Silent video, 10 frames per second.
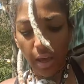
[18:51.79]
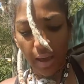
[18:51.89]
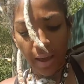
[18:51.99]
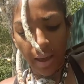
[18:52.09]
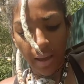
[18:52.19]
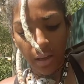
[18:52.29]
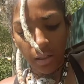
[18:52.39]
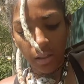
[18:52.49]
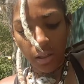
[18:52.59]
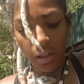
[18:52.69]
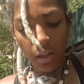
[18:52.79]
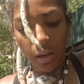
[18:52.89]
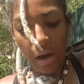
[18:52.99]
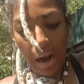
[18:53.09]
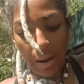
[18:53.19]
And
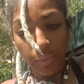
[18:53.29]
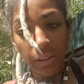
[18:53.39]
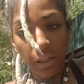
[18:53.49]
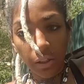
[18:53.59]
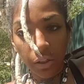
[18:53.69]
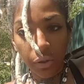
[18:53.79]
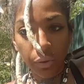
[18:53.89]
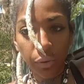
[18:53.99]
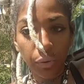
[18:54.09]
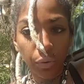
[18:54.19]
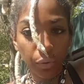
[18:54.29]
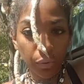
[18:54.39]
I'm telling you,